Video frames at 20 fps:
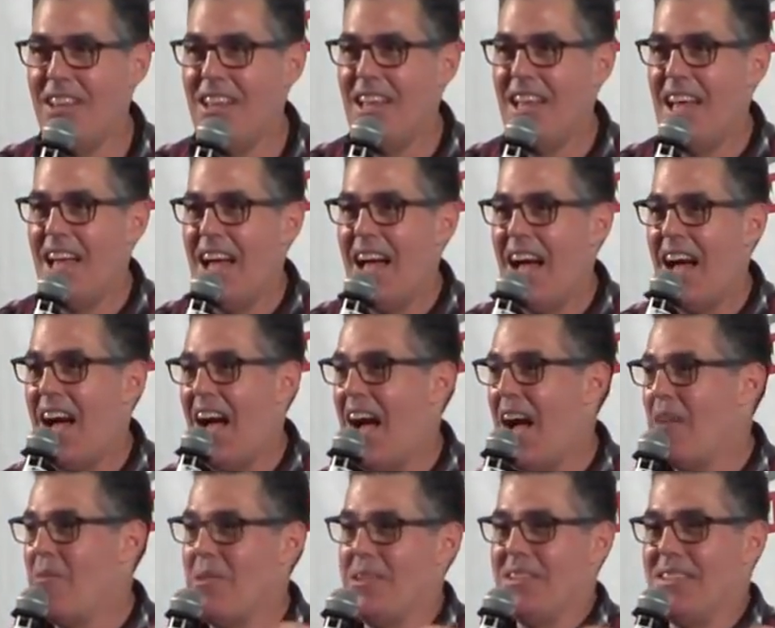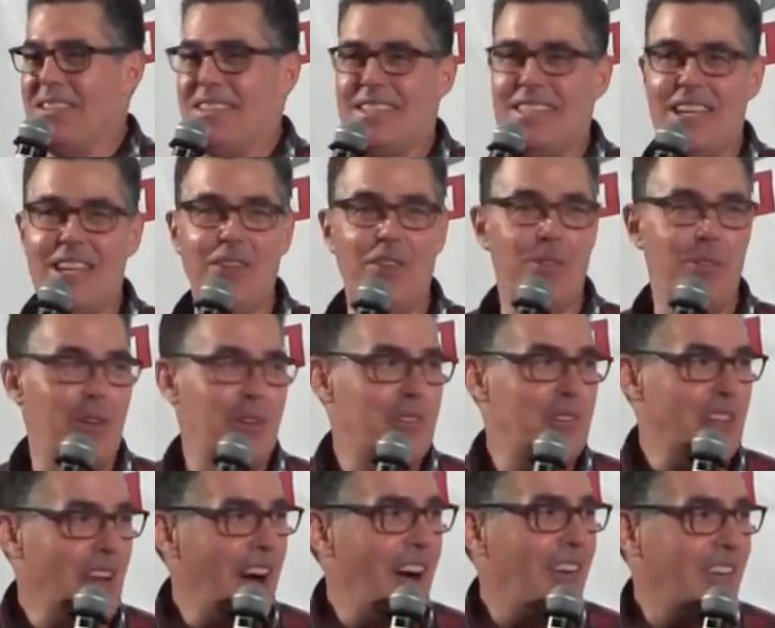I wouldn't steal their
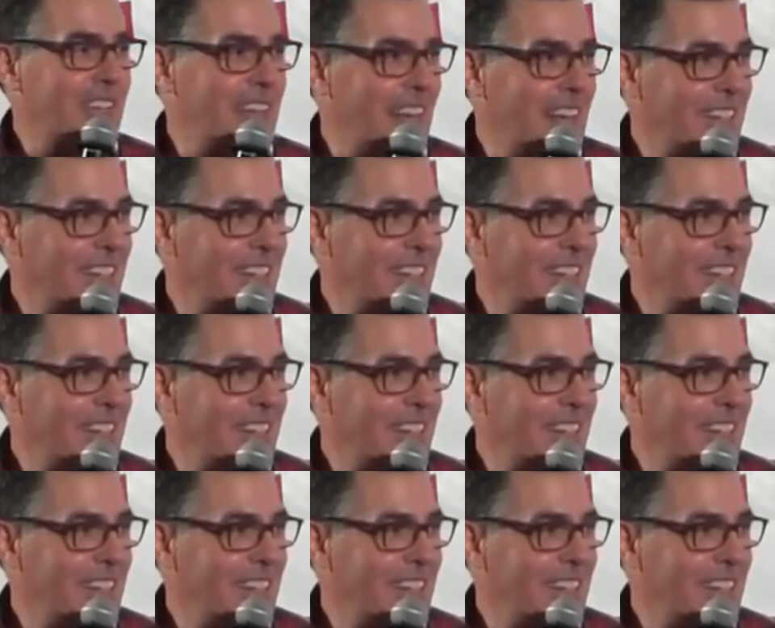jokes.